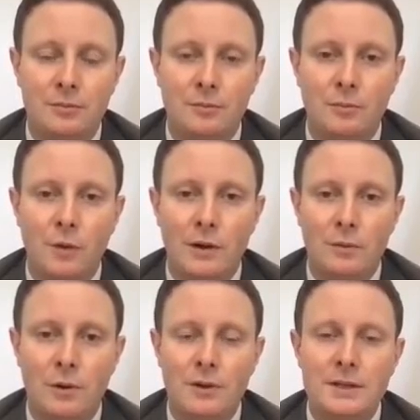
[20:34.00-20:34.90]
add
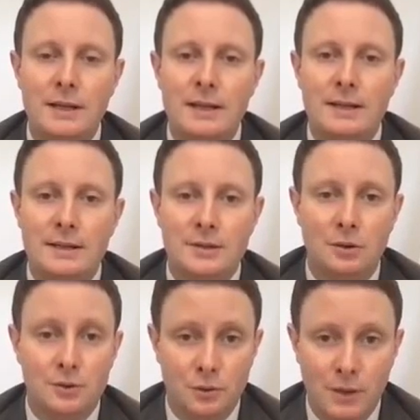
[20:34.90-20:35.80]
one word,
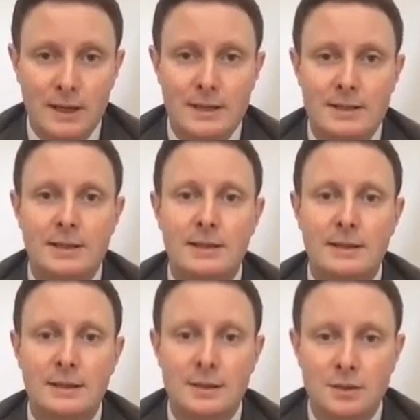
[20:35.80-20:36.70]
that's also why I
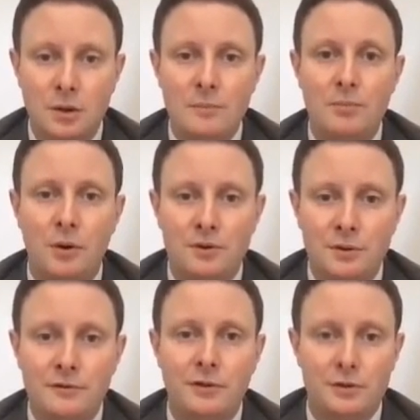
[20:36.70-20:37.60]
think it's so
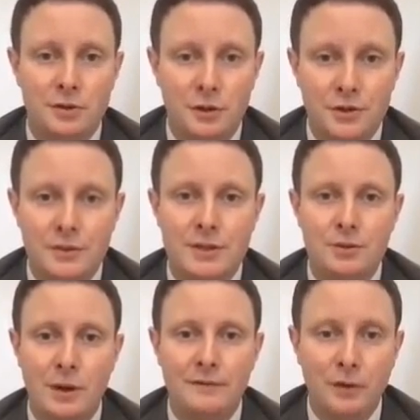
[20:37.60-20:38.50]
important for the
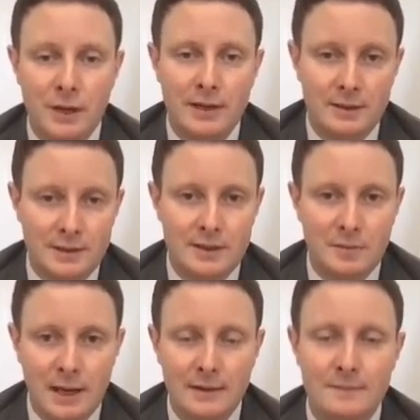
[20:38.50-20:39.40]
countries who advocated
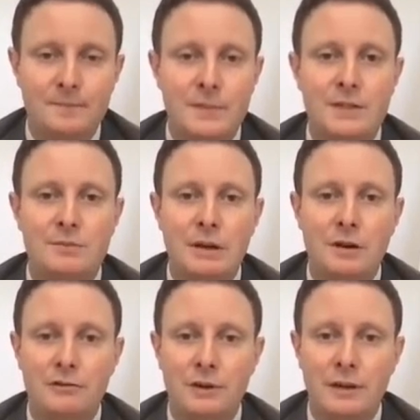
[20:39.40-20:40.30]
this plan, this
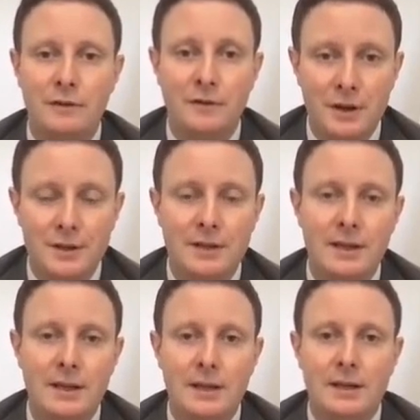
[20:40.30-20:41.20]
recovery
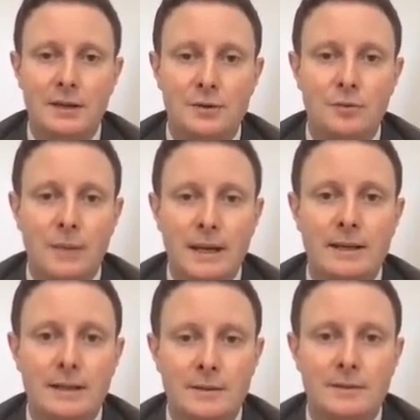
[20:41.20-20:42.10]
fund, to
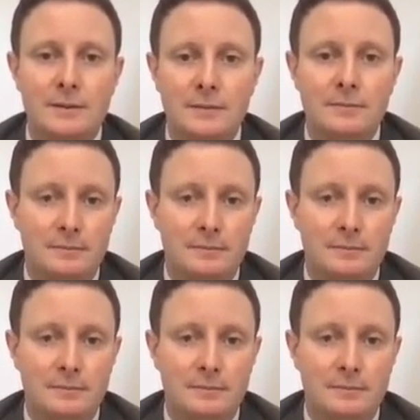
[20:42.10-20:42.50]
make it